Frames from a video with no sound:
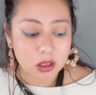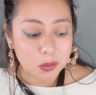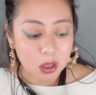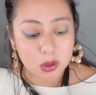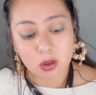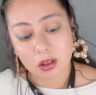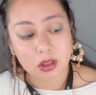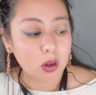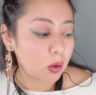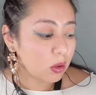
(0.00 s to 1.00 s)
Sometimes you have
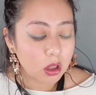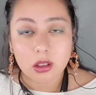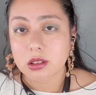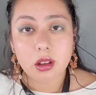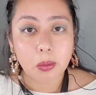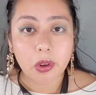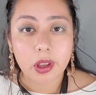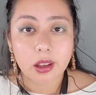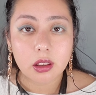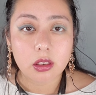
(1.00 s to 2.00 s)
to go double
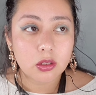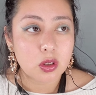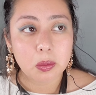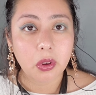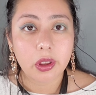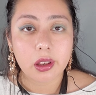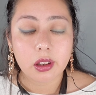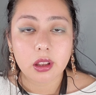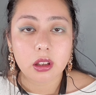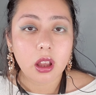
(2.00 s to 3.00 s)
in, triple in,
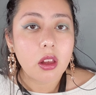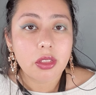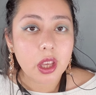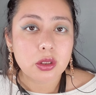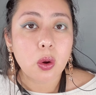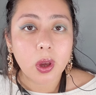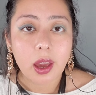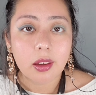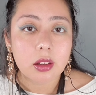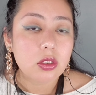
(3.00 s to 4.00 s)
and that's
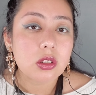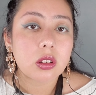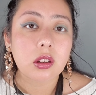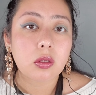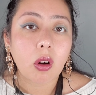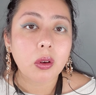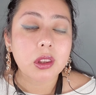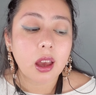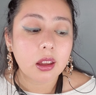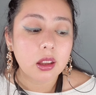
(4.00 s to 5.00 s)
okay. There's nothing wrong with
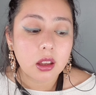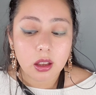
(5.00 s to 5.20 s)
that.